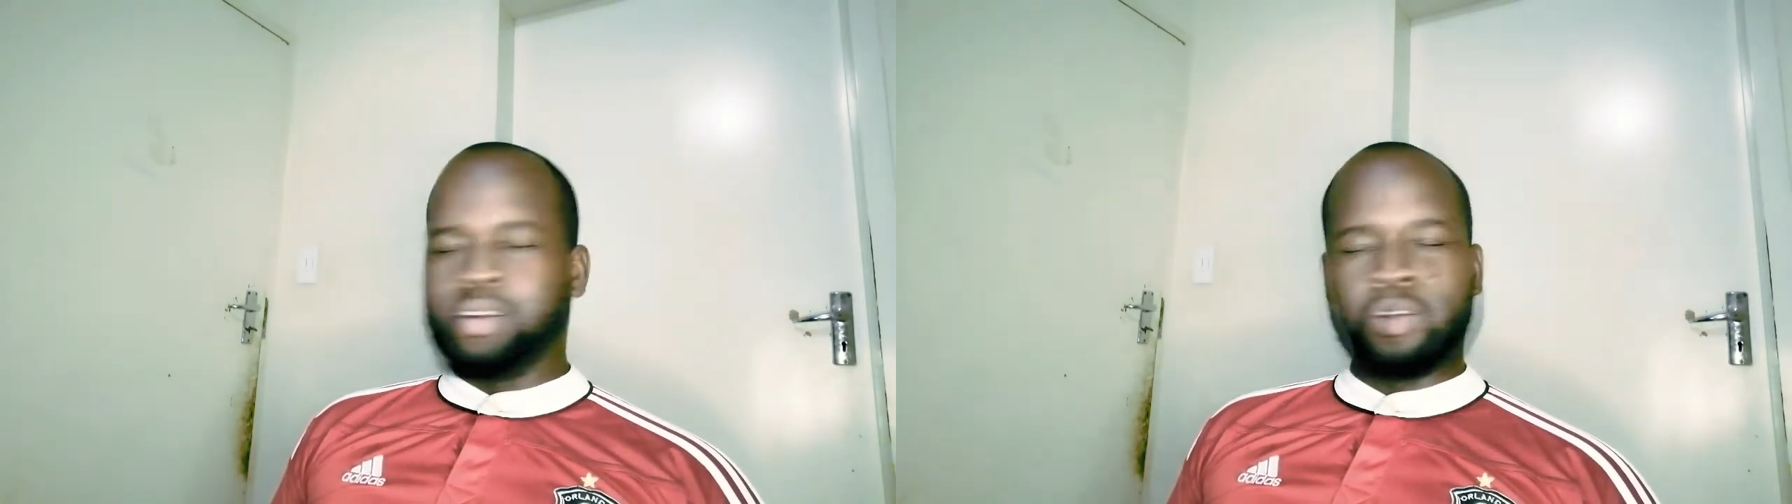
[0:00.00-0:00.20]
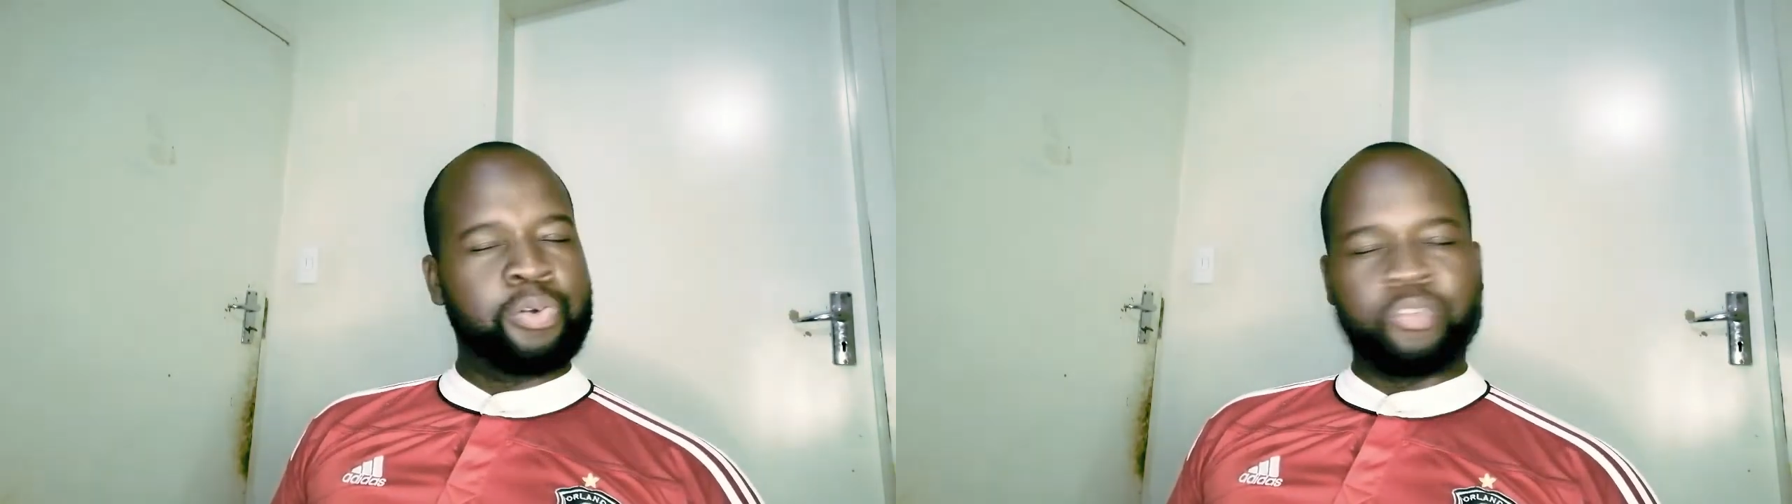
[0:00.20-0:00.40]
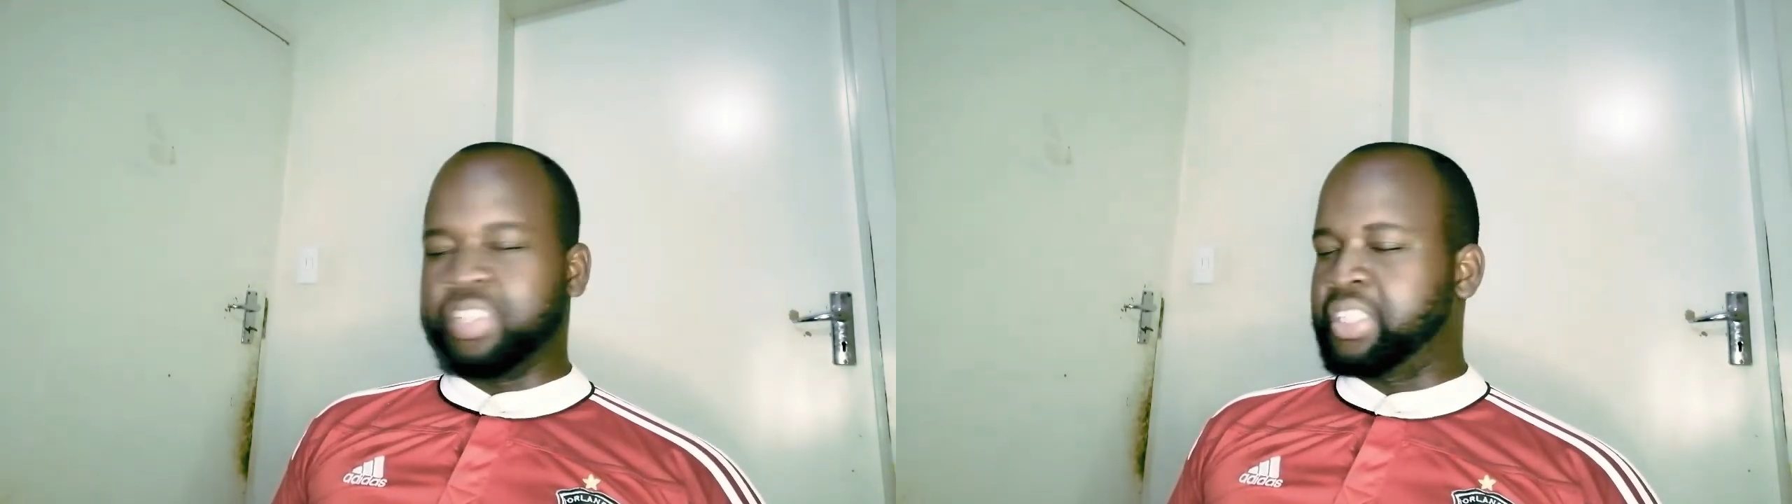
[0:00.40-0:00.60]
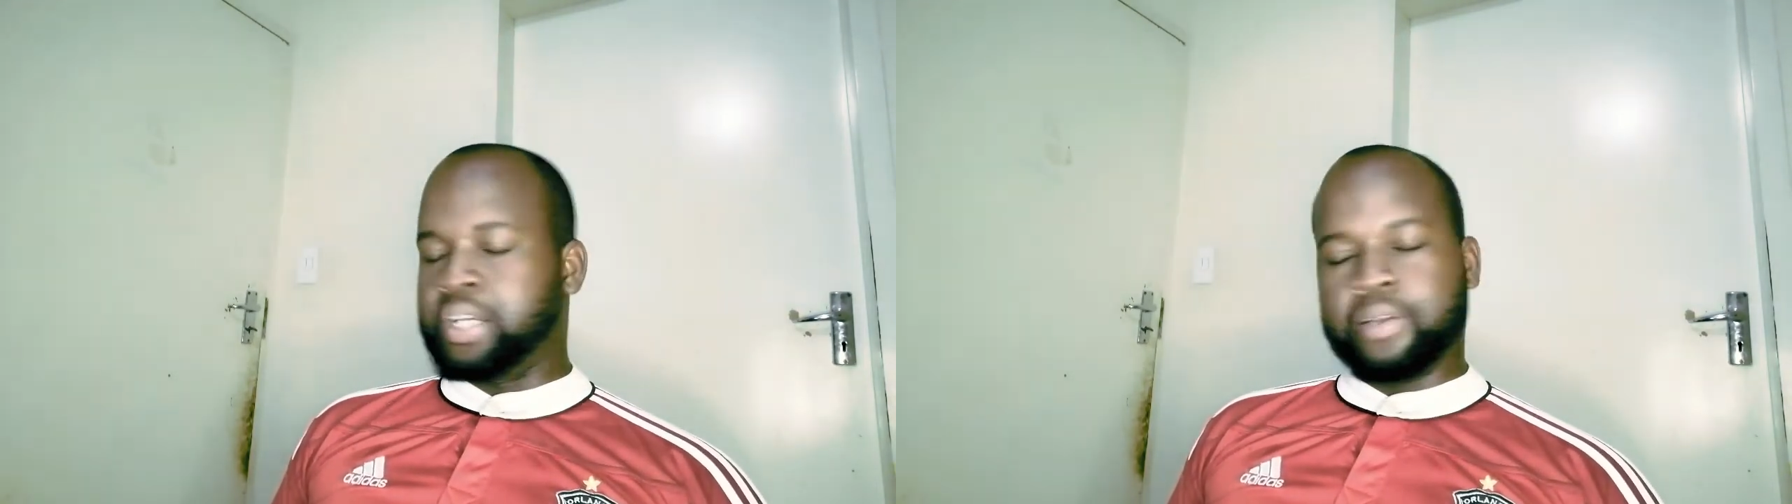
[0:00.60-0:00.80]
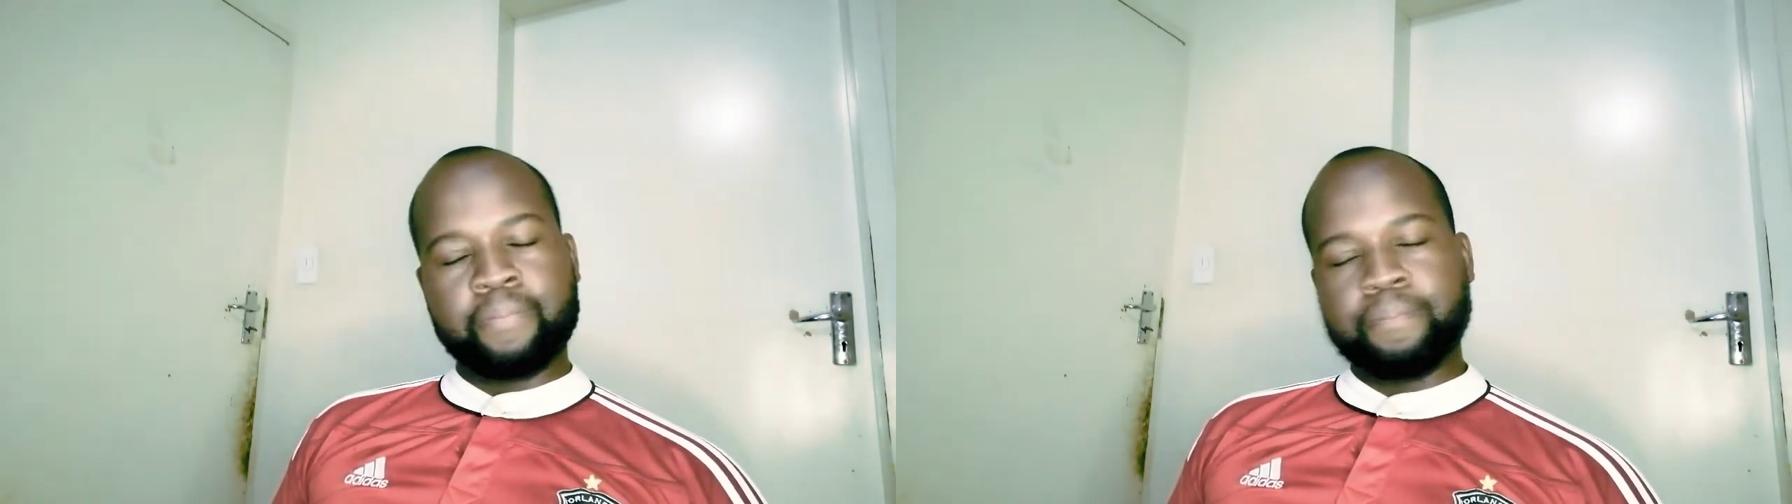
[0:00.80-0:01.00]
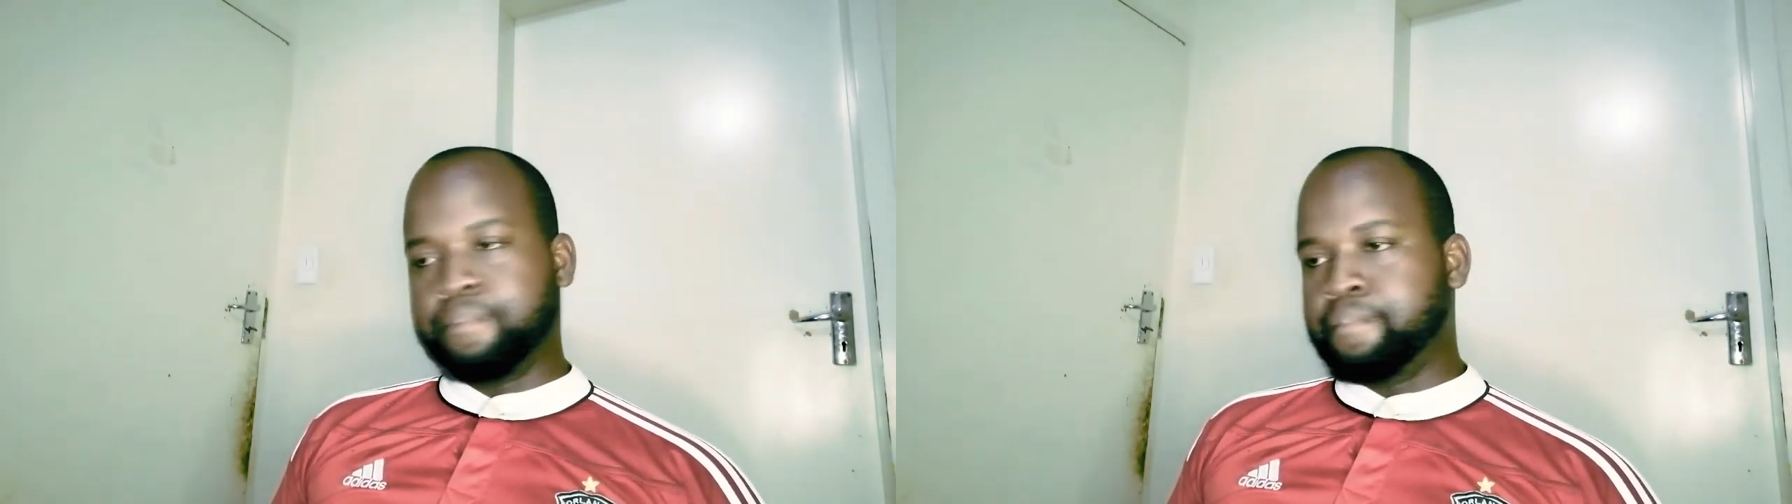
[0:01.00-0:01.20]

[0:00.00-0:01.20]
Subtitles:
are not professional